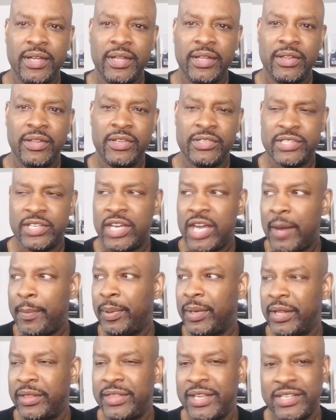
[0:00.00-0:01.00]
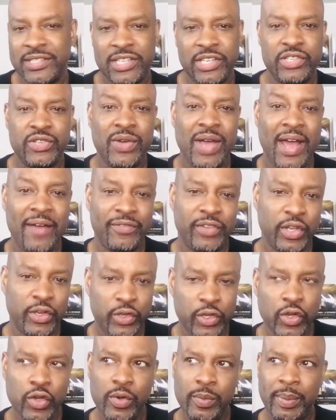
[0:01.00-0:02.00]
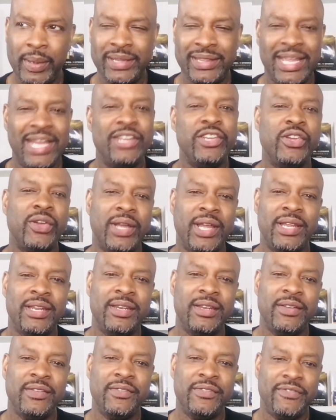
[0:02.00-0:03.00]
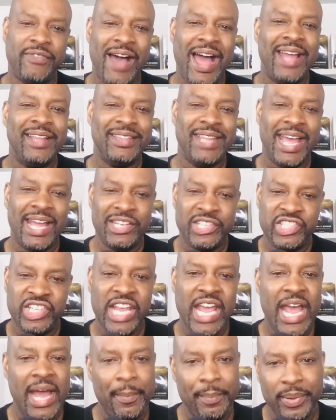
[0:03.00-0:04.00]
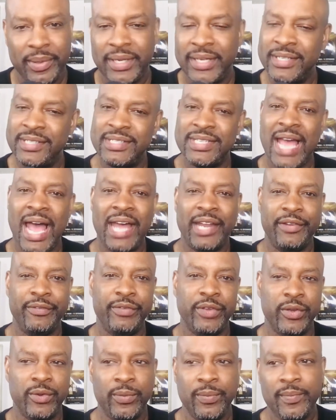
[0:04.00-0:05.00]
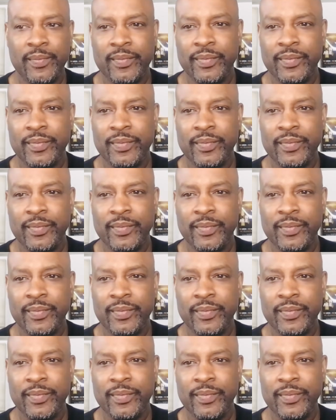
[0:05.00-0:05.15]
there's a couple of things that you have to do, but then you can find that champ inside of you.